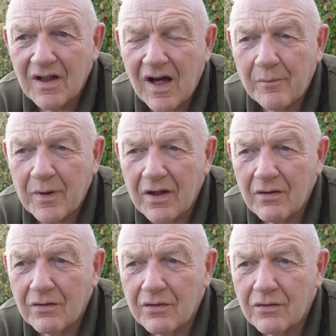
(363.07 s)

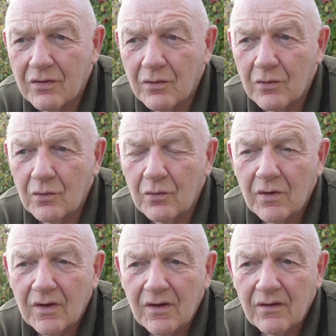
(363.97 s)
appeared to
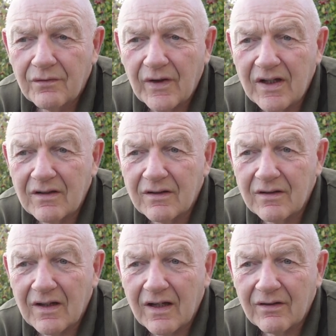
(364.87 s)

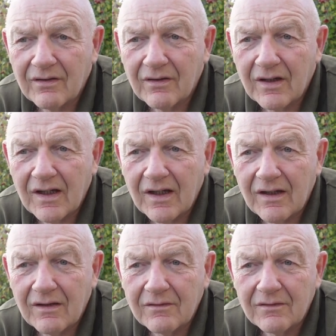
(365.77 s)
find that
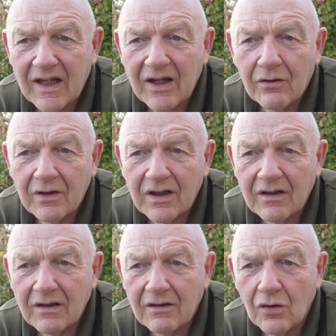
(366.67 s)
uh, they
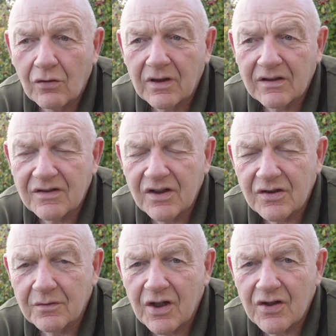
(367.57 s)
only looked at the
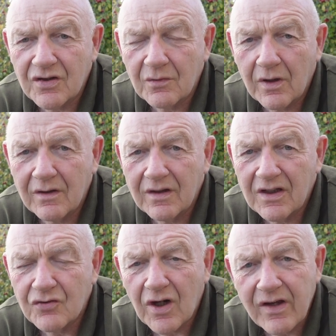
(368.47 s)
situation when
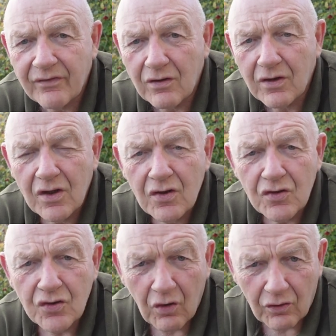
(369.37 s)
the driver
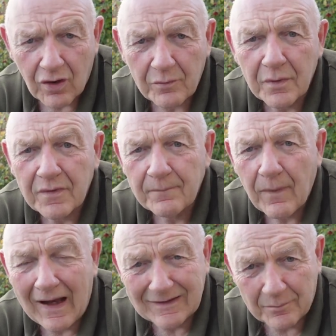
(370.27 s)
showed up
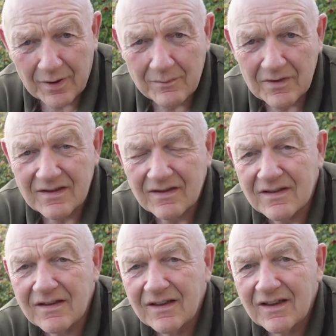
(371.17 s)
at the
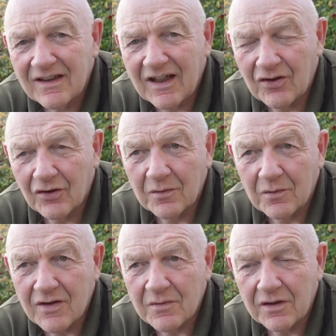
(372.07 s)
premises. In other
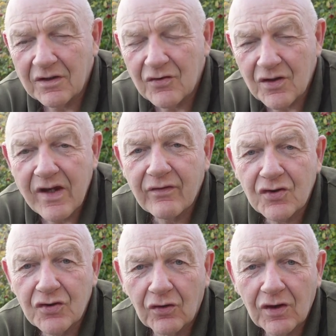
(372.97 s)
words, when the driver
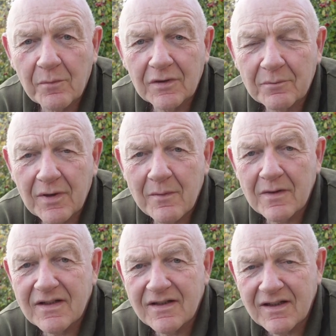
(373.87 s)
showed up at the
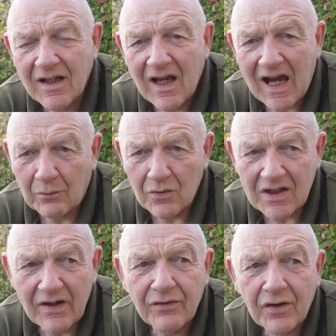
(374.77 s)
premises and was
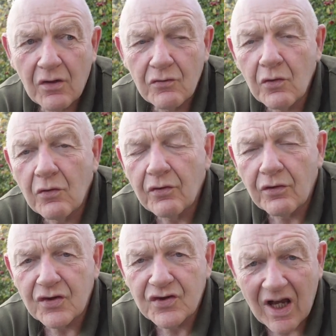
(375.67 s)
given a route
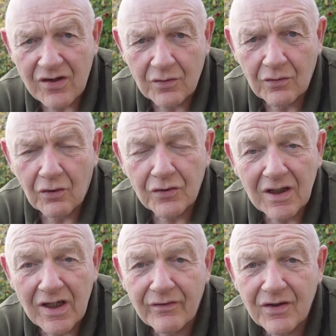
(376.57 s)
or a schedule or
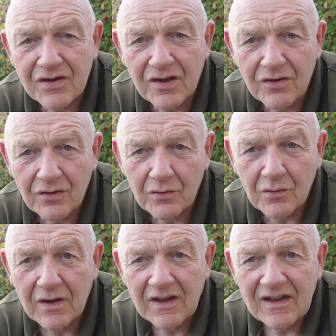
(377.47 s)
deliveries to
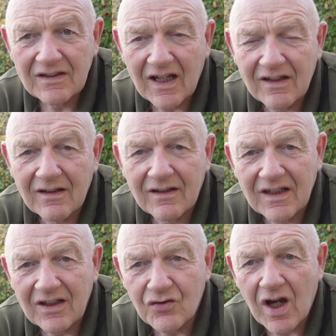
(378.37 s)
do, then
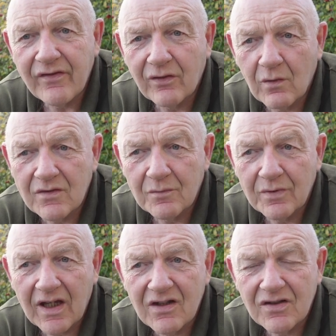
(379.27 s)
the driver was
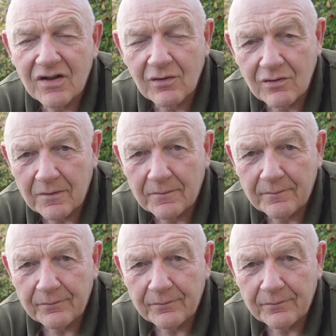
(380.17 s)
obliged to do them.